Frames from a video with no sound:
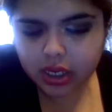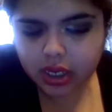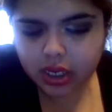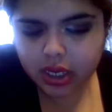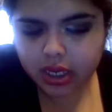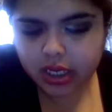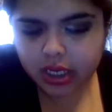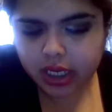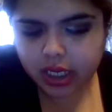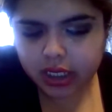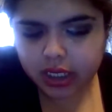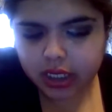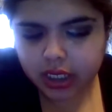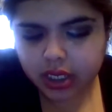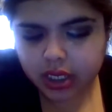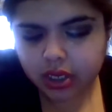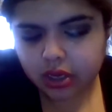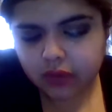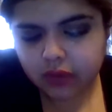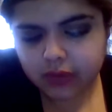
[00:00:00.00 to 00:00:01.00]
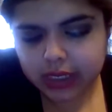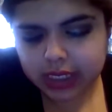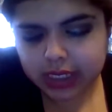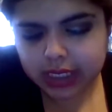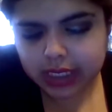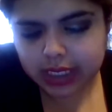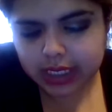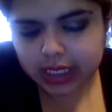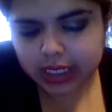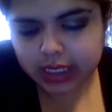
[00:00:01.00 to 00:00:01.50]
And I said, no one
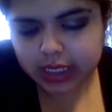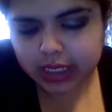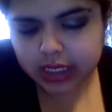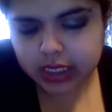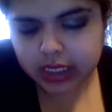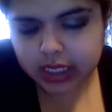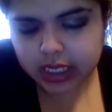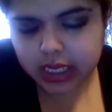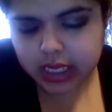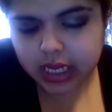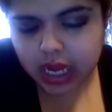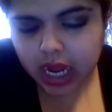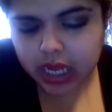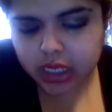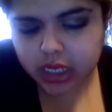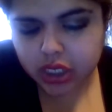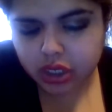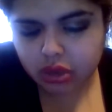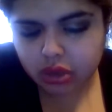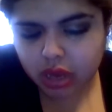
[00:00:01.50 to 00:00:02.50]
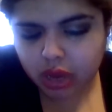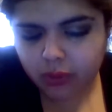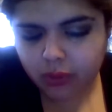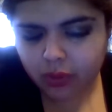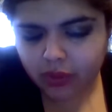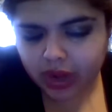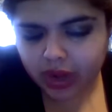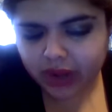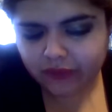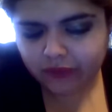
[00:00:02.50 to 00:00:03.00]
said that. She said, I show
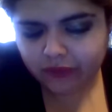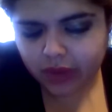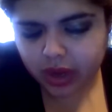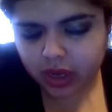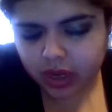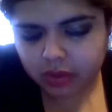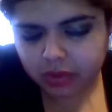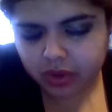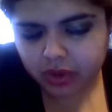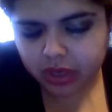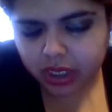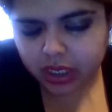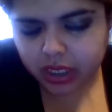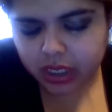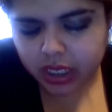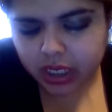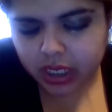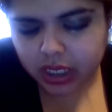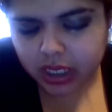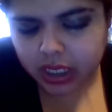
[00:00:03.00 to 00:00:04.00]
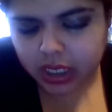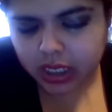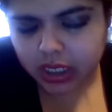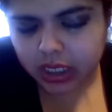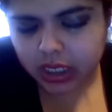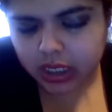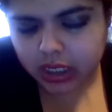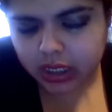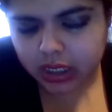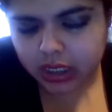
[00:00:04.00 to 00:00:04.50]
everyone on Facebook. And
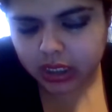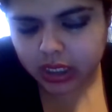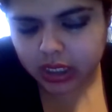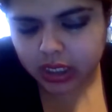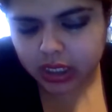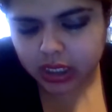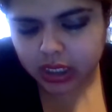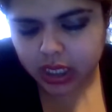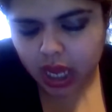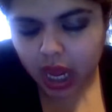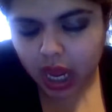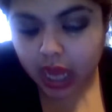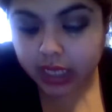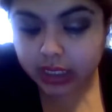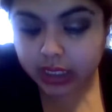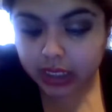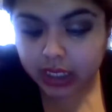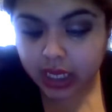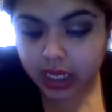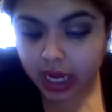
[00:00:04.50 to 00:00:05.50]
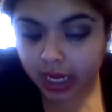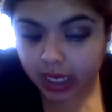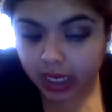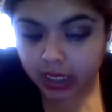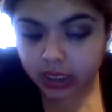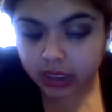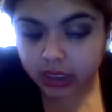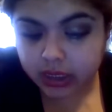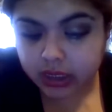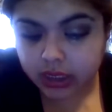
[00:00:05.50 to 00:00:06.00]
then she says, I said,
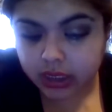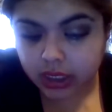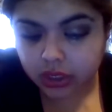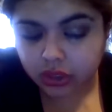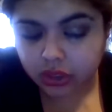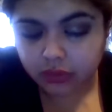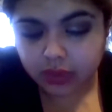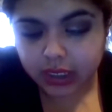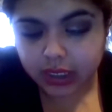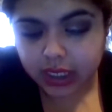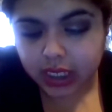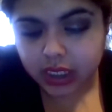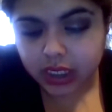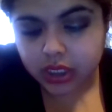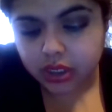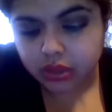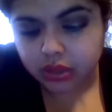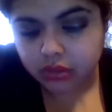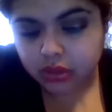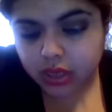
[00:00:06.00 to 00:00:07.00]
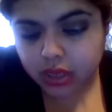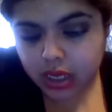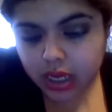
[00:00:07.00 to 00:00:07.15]
and? She said, no one likes you.